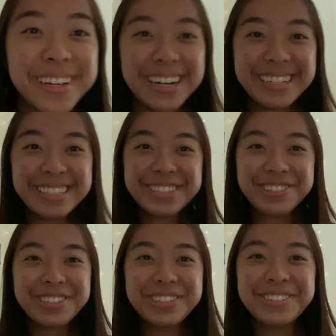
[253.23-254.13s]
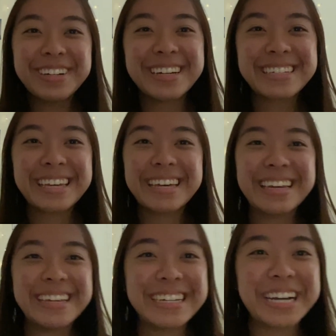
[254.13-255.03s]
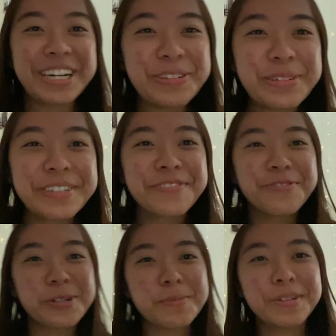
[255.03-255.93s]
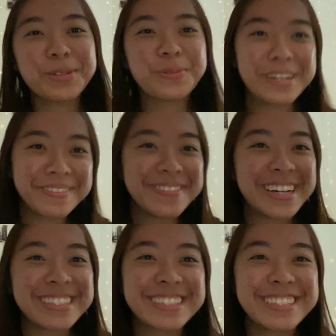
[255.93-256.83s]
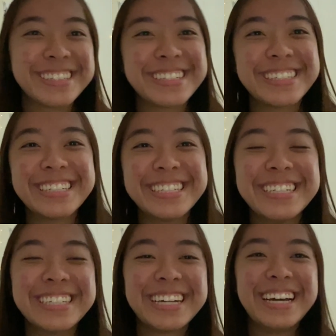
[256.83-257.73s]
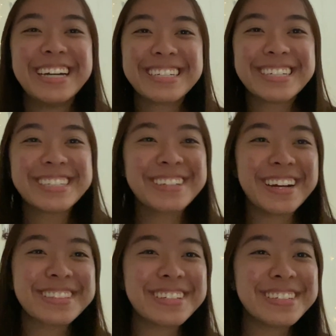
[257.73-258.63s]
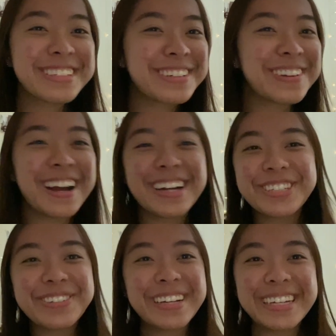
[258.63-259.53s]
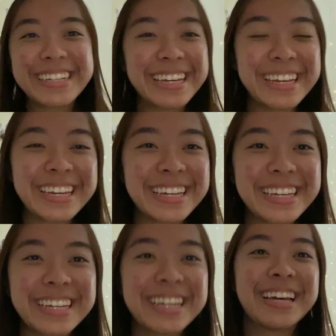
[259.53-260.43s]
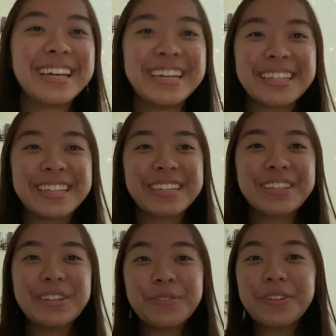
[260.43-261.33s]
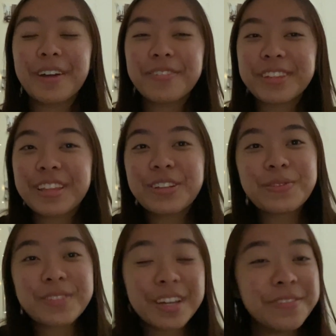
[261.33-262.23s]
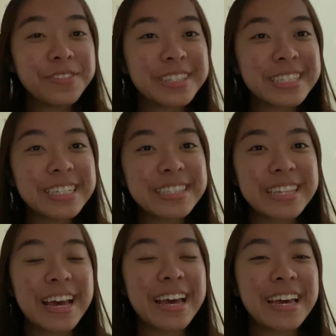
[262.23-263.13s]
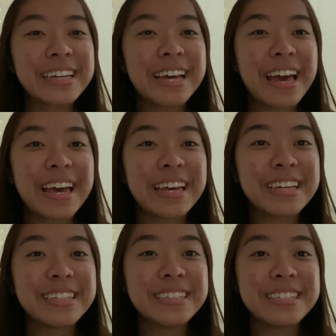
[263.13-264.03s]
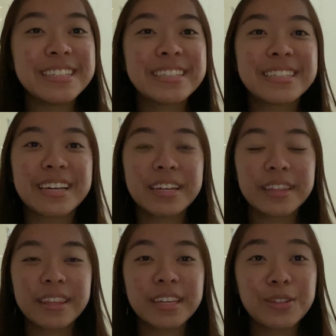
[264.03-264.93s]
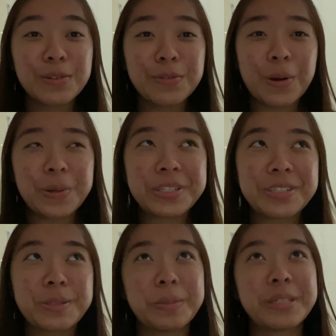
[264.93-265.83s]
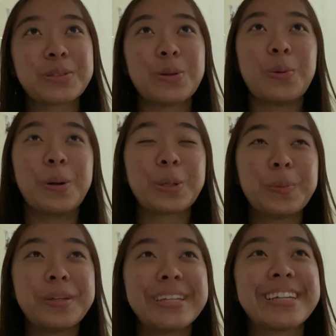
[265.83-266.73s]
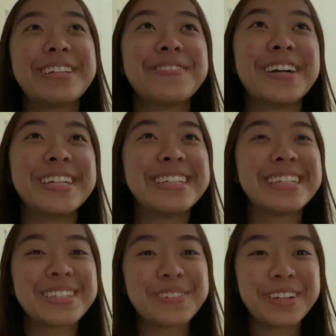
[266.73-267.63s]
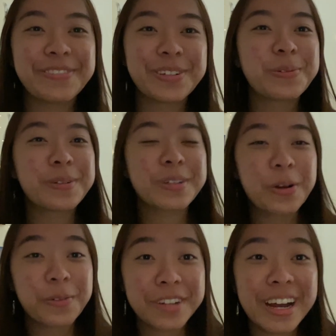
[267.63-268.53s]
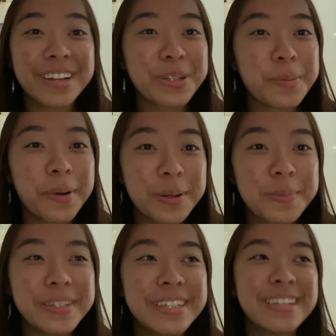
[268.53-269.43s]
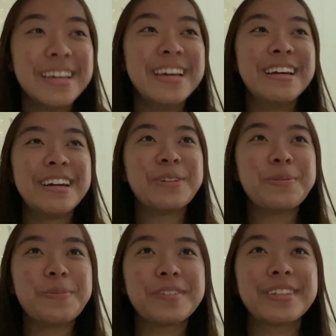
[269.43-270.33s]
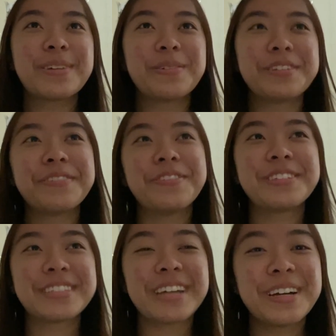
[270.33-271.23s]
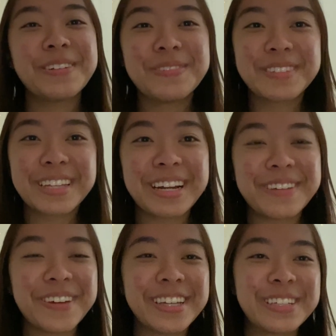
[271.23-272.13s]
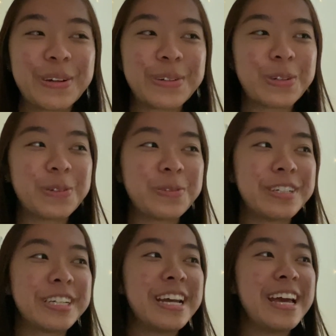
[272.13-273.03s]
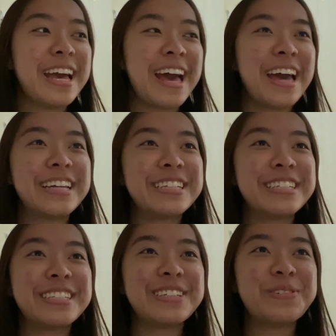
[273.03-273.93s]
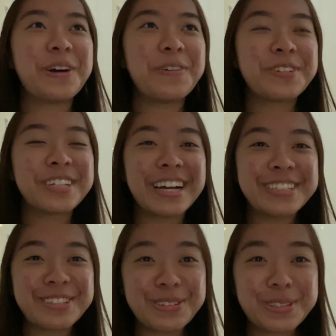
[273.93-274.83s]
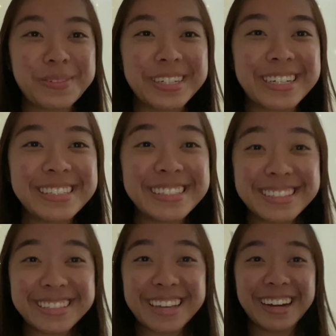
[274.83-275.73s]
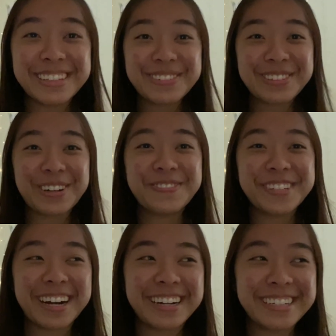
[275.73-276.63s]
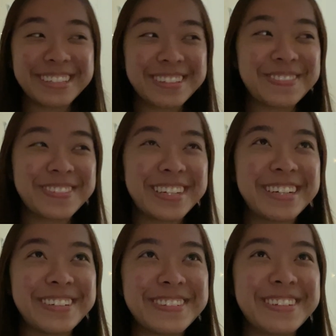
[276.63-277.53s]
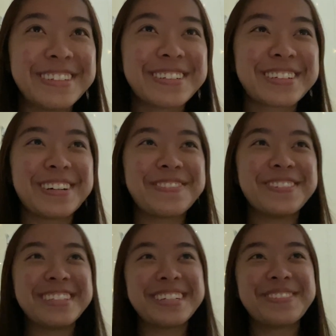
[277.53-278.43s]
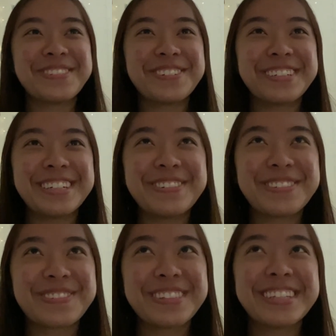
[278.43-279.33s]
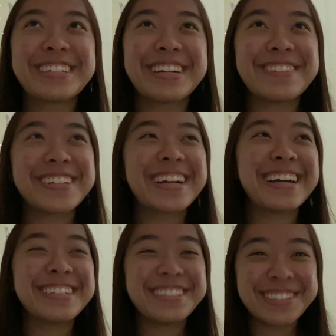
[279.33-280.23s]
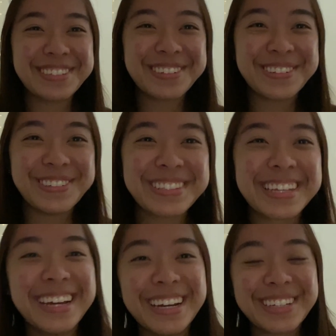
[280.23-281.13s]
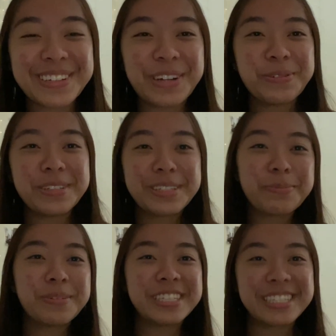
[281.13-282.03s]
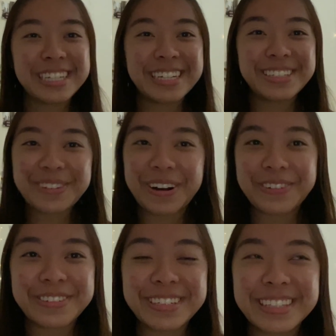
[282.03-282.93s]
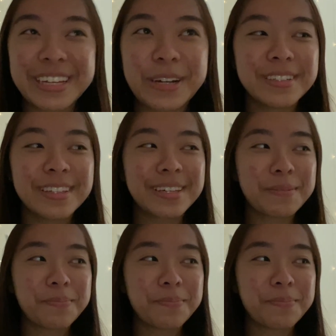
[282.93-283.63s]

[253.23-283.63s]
Hi Andrew, aka our former webmaster. Congrats on graduating. Thank you for everything that you've done for CSA, and thank you for always just being so welcoming and inviting whenever we're over at your apartment. And I remember like one of the first times that I met you, I was over and you offered high chews because you saw me eyeing them down on your coffee table and I was really craving high chews. So I really appreciate you offering them. Like